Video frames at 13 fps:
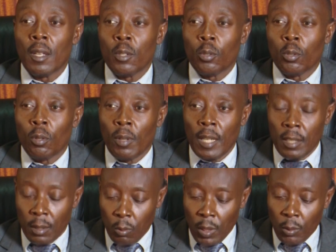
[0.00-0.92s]
So
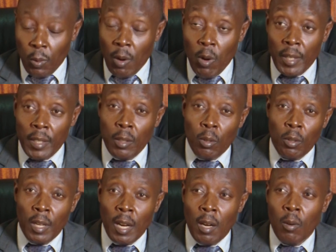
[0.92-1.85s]
that's what we are working
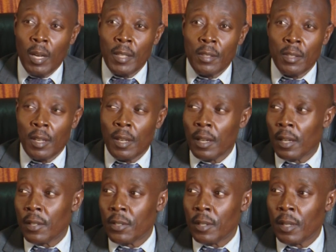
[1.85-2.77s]
on now as
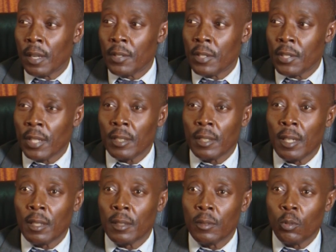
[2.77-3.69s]
a sector,